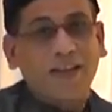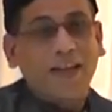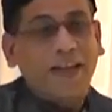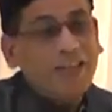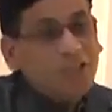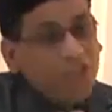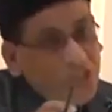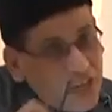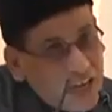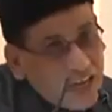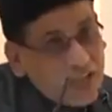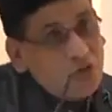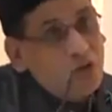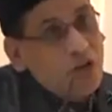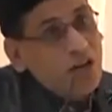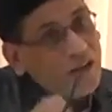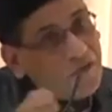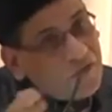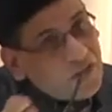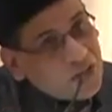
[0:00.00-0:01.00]
And she has
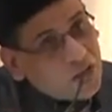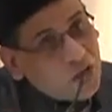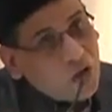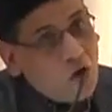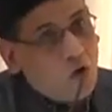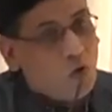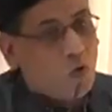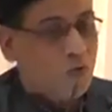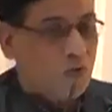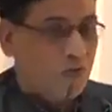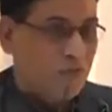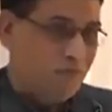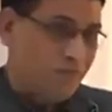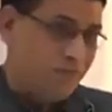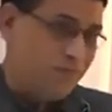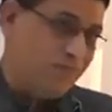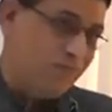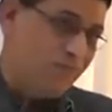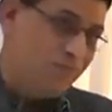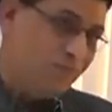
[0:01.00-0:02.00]
to live with you.
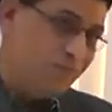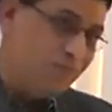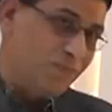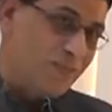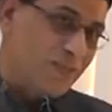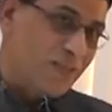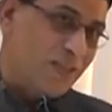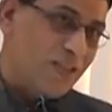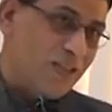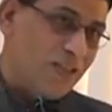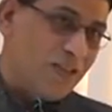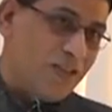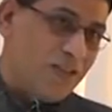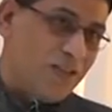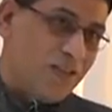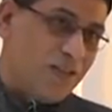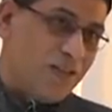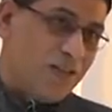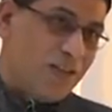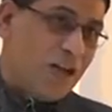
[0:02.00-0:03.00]

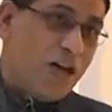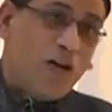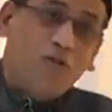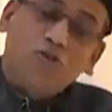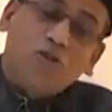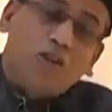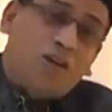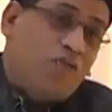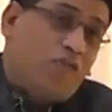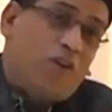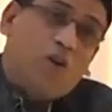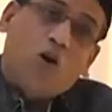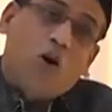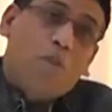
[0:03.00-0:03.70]
Howsoever